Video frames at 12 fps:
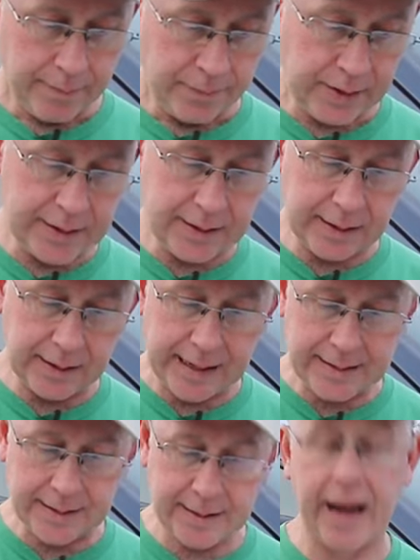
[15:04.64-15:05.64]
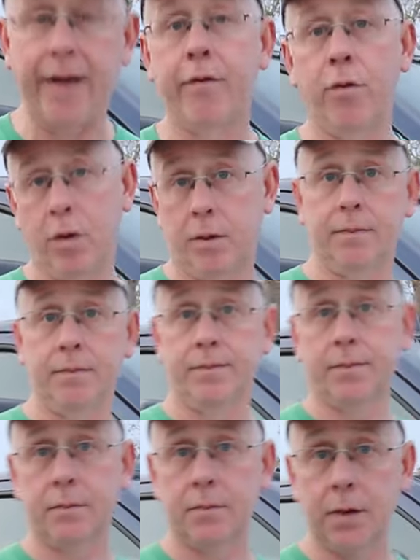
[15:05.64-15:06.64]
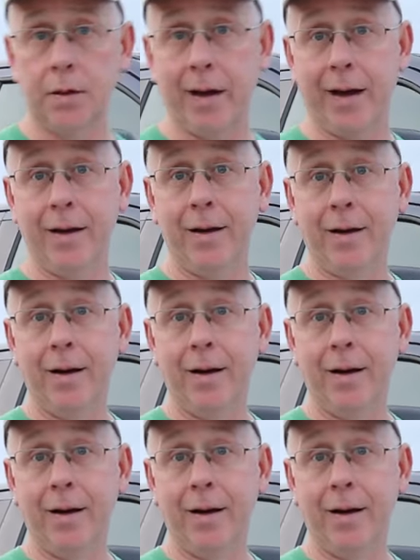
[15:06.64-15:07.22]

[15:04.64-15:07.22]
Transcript: this is a lesson to everyone, okay?